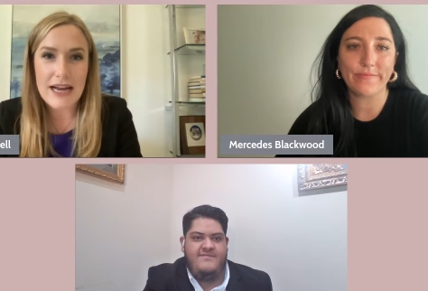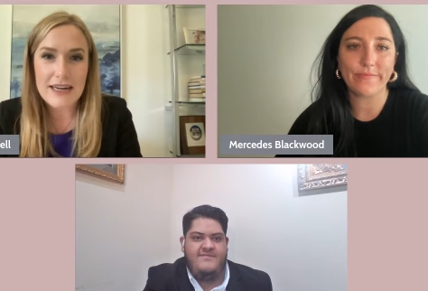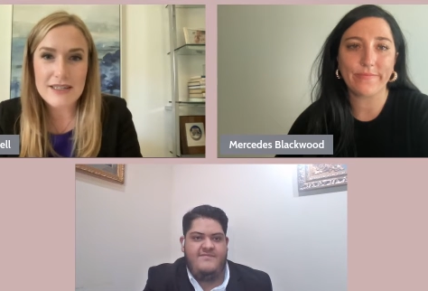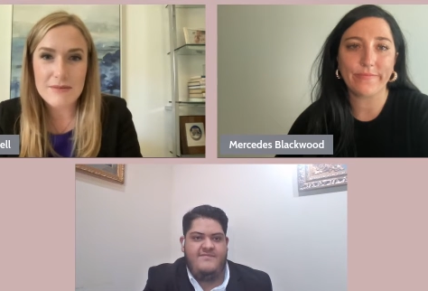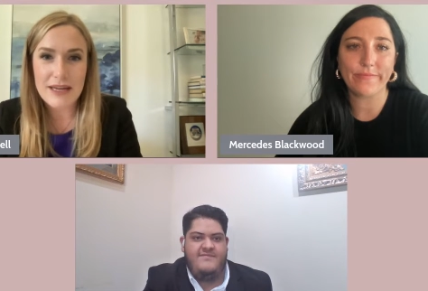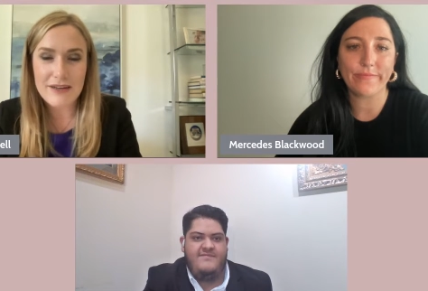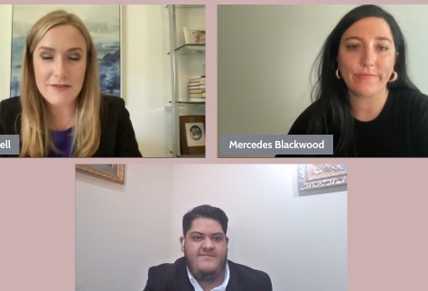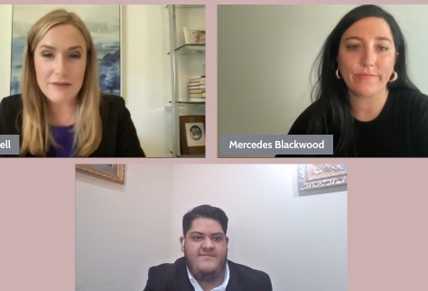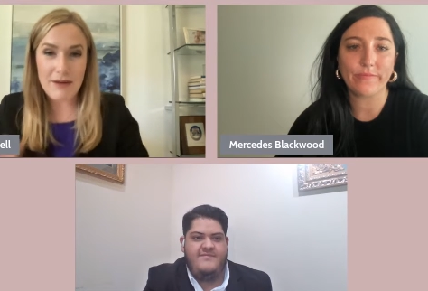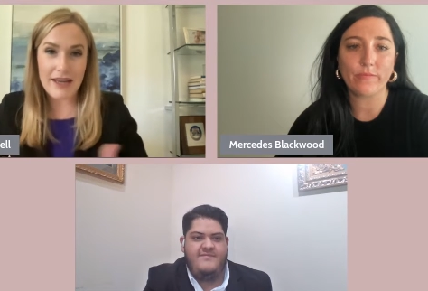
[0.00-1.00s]
Speaker 1: back to
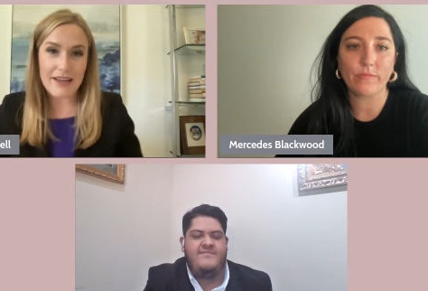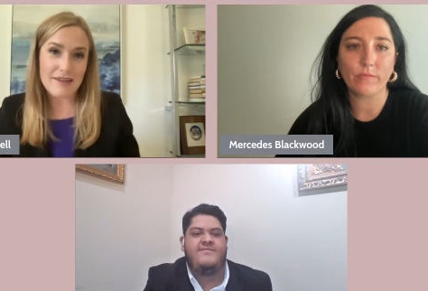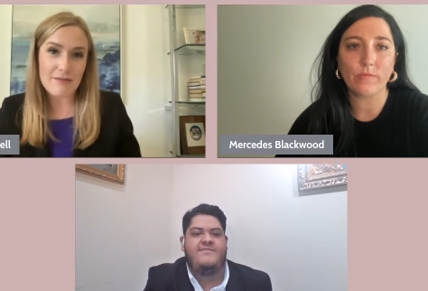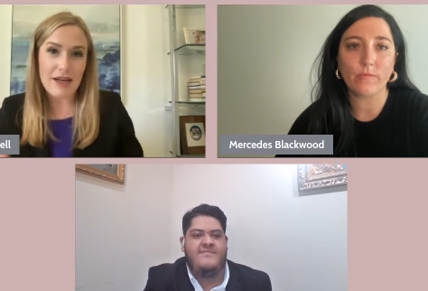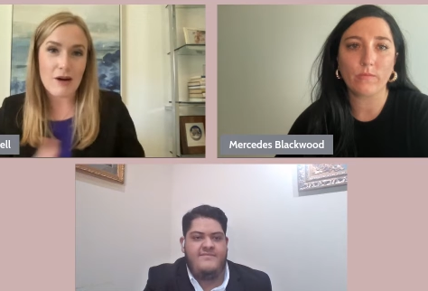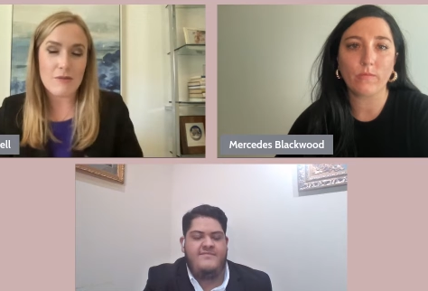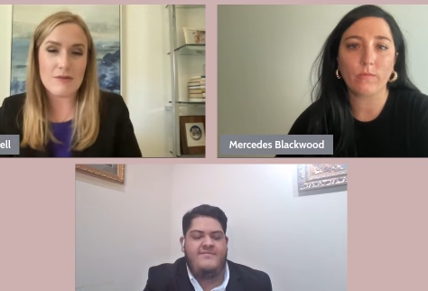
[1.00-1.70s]
benefit my my